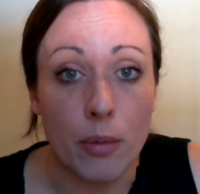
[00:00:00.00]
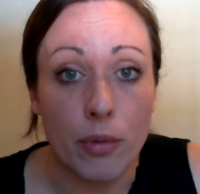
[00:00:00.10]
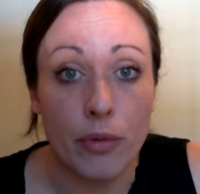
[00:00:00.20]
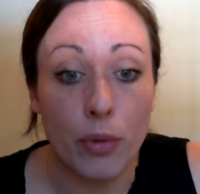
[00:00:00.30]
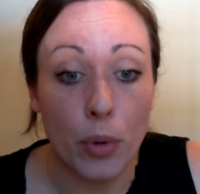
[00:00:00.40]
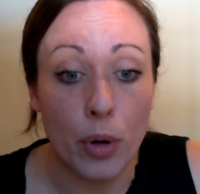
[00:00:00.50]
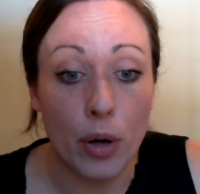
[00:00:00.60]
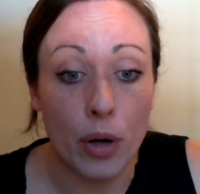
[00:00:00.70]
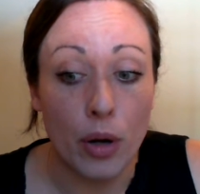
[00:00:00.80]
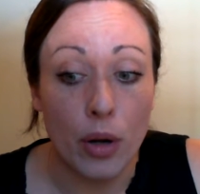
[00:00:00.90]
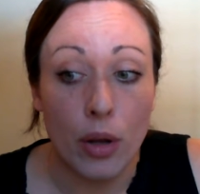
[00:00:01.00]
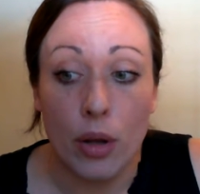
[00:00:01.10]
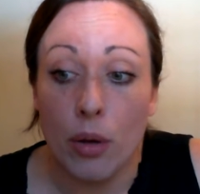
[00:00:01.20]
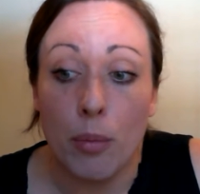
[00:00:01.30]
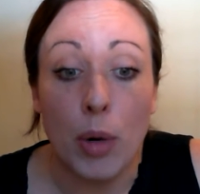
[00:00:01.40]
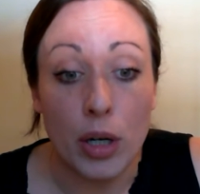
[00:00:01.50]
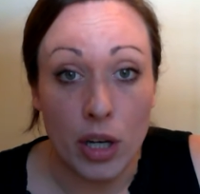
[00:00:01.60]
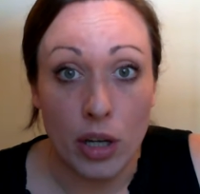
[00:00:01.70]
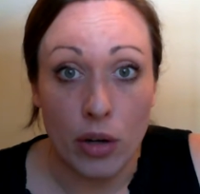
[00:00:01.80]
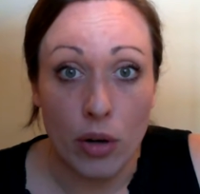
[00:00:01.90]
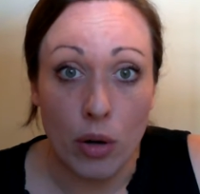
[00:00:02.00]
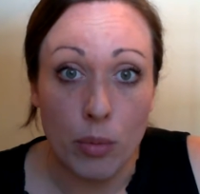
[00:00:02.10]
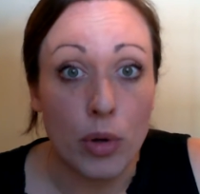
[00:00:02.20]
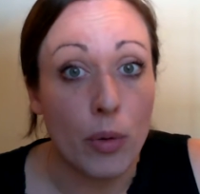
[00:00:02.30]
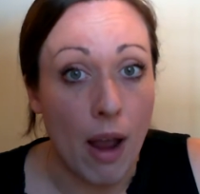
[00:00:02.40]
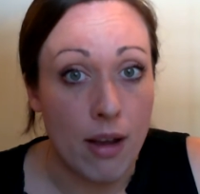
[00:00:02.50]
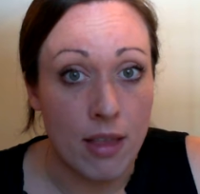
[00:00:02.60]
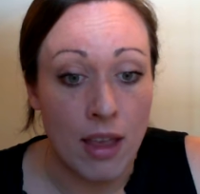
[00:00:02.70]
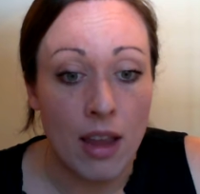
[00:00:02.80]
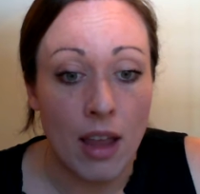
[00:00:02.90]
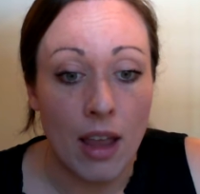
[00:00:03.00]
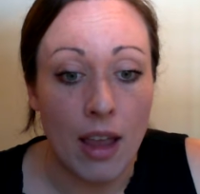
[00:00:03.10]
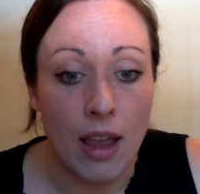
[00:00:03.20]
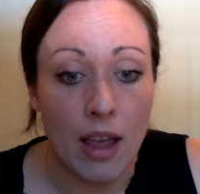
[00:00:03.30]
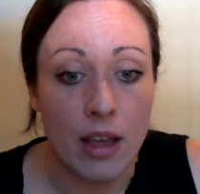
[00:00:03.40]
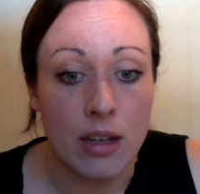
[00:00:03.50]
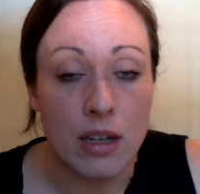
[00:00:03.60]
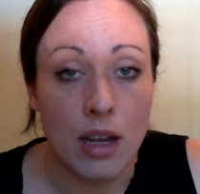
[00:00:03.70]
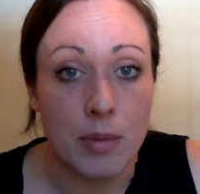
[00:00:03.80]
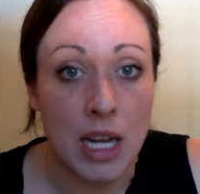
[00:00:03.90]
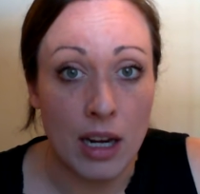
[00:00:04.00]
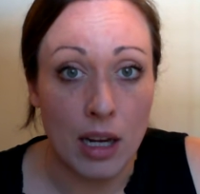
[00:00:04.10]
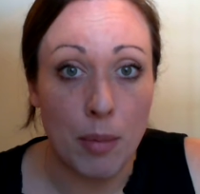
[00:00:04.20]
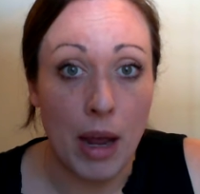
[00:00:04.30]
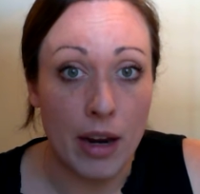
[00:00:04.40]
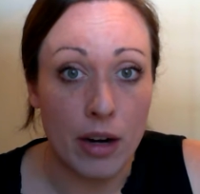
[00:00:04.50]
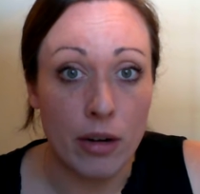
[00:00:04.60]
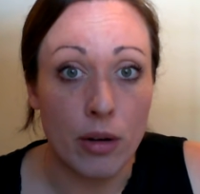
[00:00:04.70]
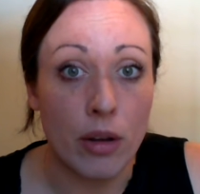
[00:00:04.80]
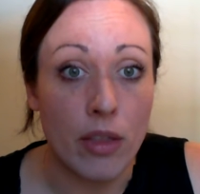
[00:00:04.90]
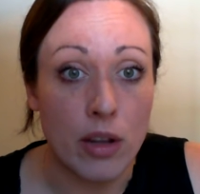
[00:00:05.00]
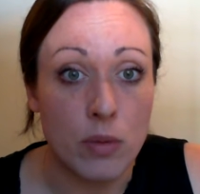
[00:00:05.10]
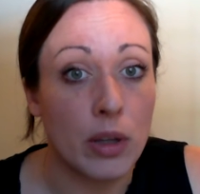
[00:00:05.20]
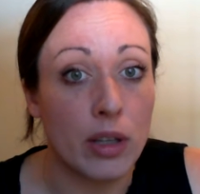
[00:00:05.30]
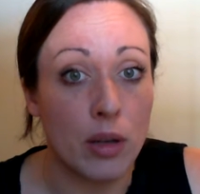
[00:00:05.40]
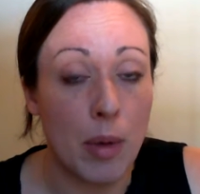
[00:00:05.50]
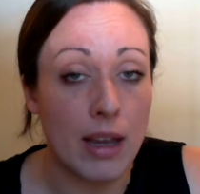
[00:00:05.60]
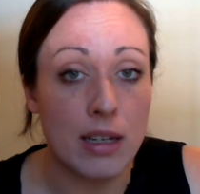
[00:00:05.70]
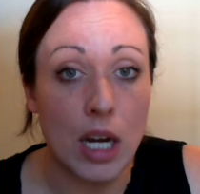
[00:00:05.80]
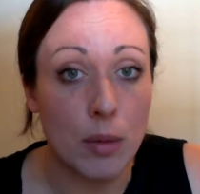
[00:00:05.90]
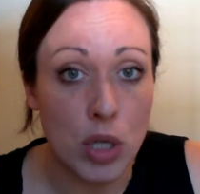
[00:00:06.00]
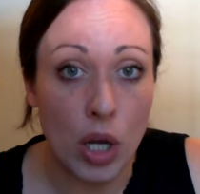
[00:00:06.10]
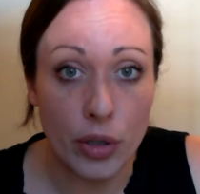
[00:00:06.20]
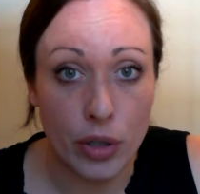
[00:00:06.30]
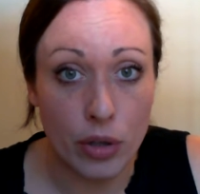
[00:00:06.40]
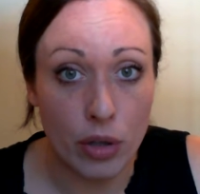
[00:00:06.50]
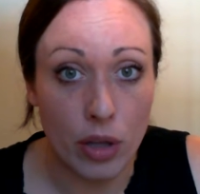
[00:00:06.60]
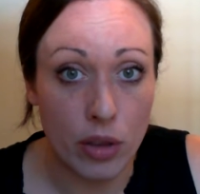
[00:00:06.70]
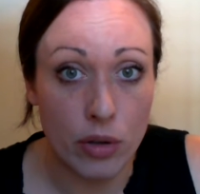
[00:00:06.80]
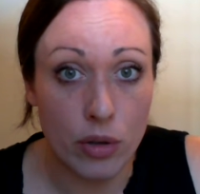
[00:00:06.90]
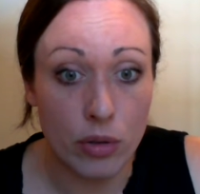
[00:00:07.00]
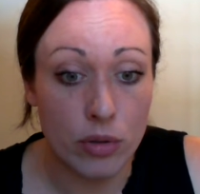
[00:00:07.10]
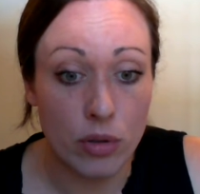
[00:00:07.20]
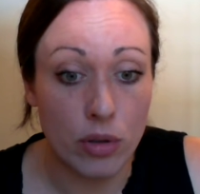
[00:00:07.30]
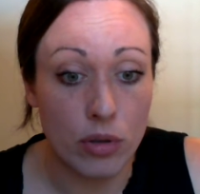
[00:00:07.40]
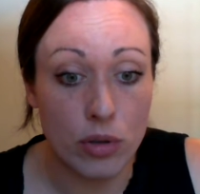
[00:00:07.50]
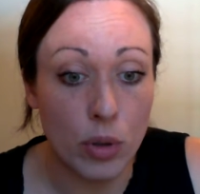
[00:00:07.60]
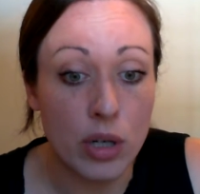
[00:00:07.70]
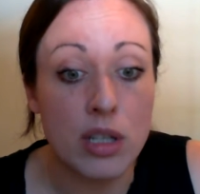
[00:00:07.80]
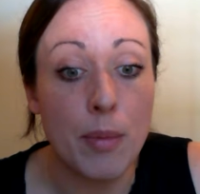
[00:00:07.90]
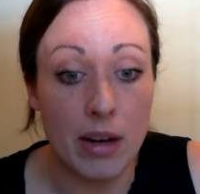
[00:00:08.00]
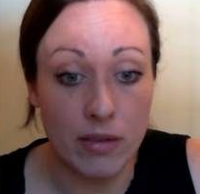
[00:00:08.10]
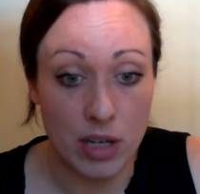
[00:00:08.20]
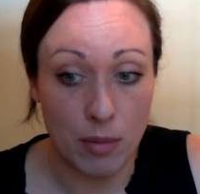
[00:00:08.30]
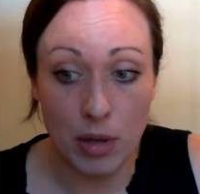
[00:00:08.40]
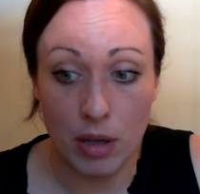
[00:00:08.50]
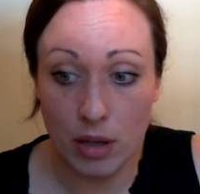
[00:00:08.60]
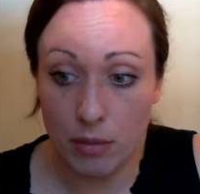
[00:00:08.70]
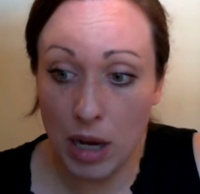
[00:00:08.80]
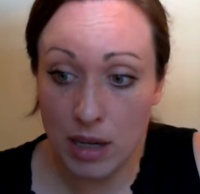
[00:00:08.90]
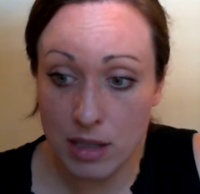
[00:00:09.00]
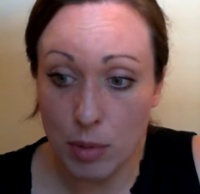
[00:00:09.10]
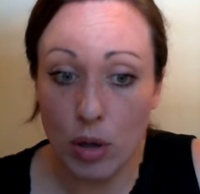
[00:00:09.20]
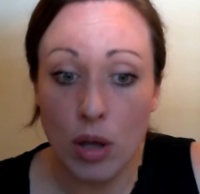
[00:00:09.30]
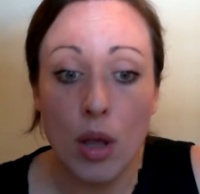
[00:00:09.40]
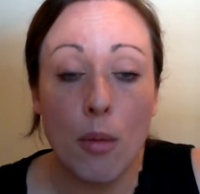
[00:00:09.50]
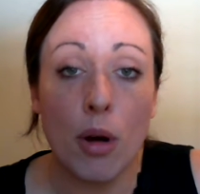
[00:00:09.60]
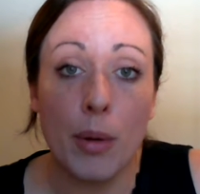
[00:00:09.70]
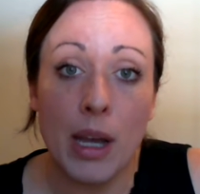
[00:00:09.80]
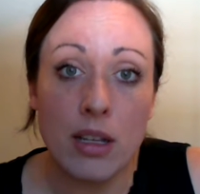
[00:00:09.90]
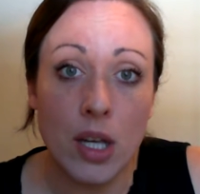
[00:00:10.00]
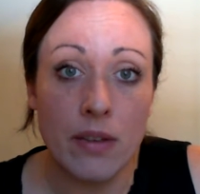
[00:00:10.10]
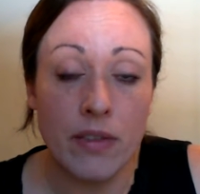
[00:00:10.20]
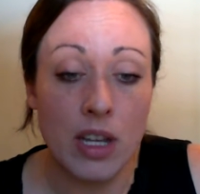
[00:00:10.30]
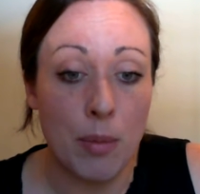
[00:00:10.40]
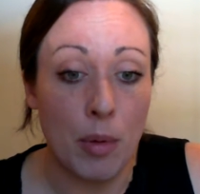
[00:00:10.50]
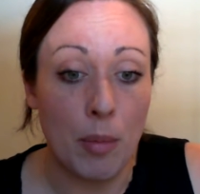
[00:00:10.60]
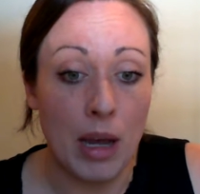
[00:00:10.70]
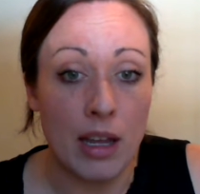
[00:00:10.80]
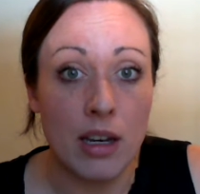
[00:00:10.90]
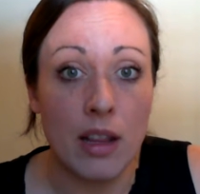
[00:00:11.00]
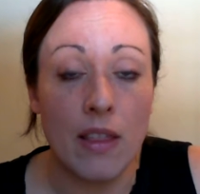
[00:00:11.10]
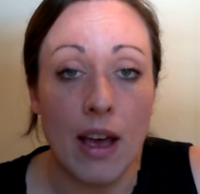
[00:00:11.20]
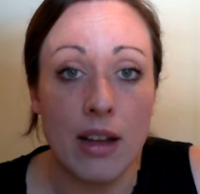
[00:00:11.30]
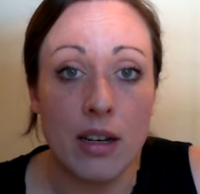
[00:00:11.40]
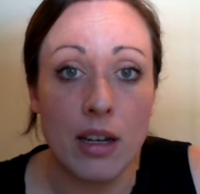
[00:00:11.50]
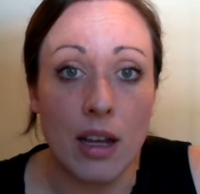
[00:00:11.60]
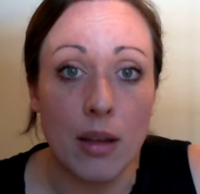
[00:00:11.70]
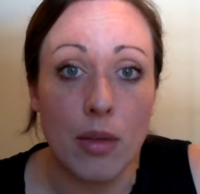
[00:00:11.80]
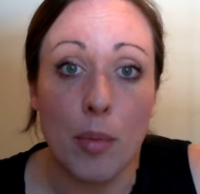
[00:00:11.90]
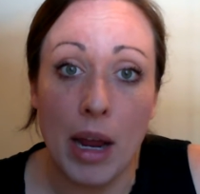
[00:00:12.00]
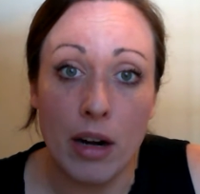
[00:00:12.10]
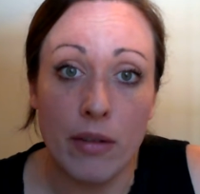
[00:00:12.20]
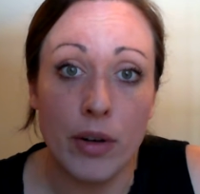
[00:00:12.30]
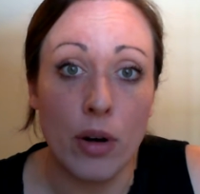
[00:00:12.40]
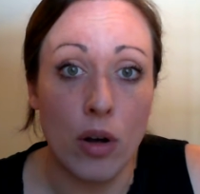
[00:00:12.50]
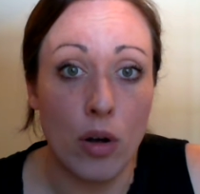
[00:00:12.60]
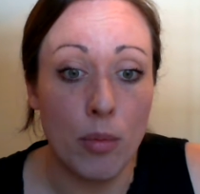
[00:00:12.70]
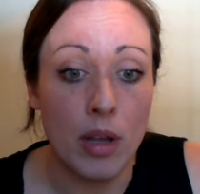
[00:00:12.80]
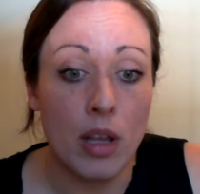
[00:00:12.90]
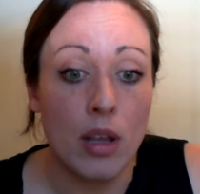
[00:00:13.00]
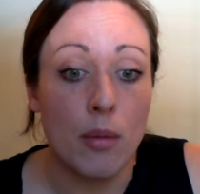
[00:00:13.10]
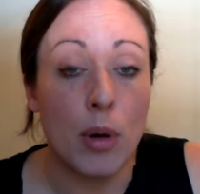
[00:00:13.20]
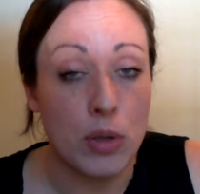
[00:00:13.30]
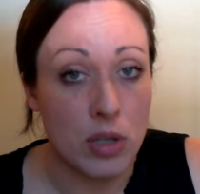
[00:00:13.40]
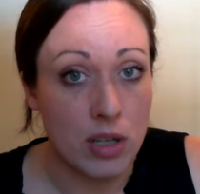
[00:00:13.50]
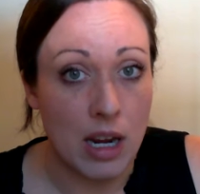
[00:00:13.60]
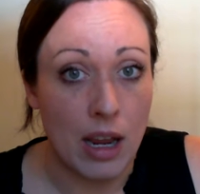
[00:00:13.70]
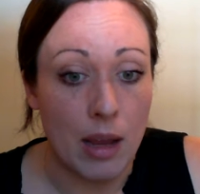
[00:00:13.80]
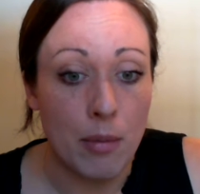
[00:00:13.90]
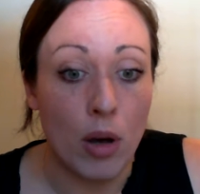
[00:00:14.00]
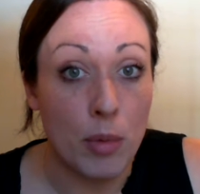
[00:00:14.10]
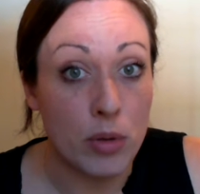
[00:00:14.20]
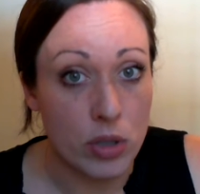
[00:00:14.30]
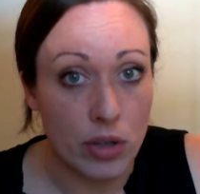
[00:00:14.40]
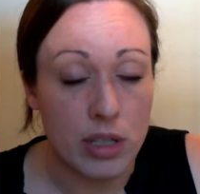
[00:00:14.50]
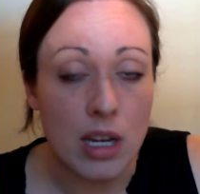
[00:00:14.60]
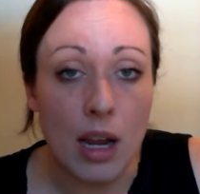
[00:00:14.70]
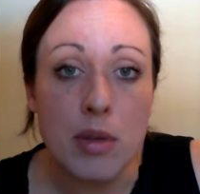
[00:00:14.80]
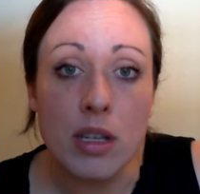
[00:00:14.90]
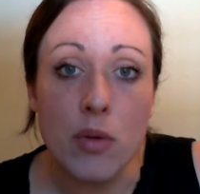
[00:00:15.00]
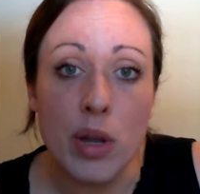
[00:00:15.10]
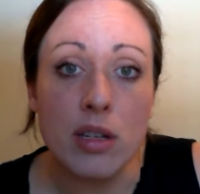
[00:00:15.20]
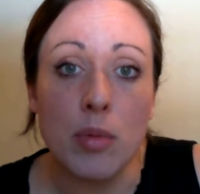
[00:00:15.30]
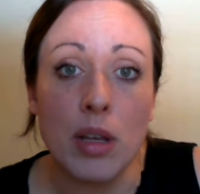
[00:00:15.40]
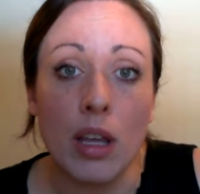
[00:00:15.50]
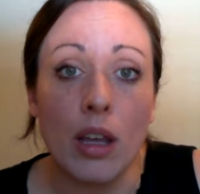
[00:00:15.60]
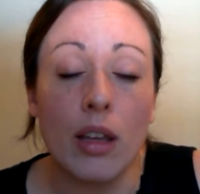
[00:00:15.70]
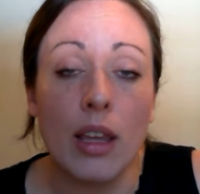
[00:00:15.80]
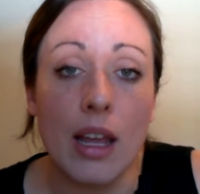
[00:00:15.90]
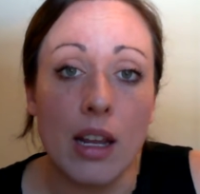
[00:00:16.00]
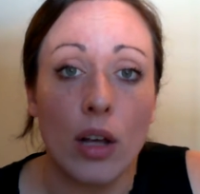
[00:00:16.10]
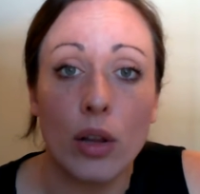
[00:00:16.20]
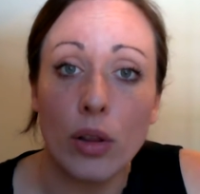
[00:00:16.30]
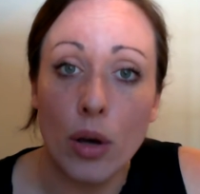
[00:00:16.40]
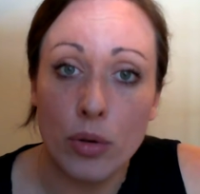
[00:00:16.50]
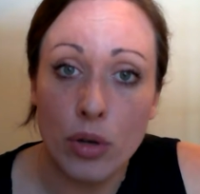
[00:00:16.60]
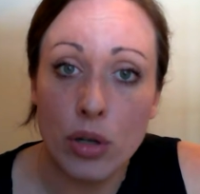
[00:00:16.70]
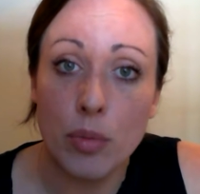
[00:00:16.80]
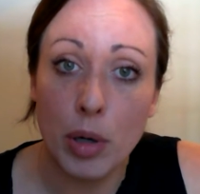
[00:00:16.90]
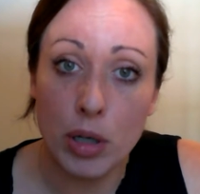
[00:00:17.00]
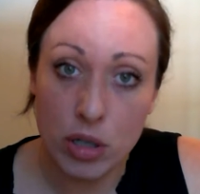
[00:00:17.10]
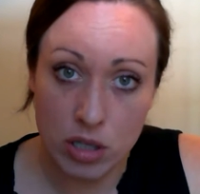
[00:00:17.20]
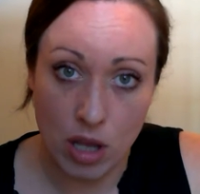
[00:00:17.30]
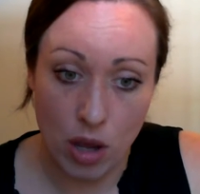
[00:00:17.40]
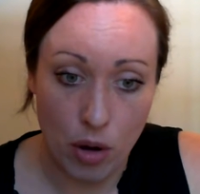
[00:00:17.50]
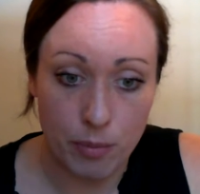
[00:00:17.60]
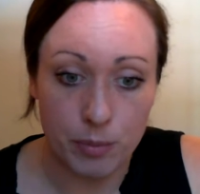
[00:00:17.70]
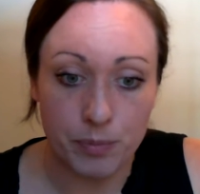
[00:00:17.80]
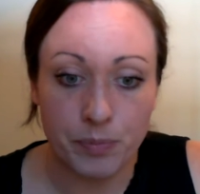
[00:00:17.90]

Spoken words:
for marketing your home correctly and obtaining a buyer that's willing to pay top dollar in the shortest amount of time possible, but we also have to keep in mind that the buyer for your home most of the time, almost all the time, is going to be getting a loan to purchase the home.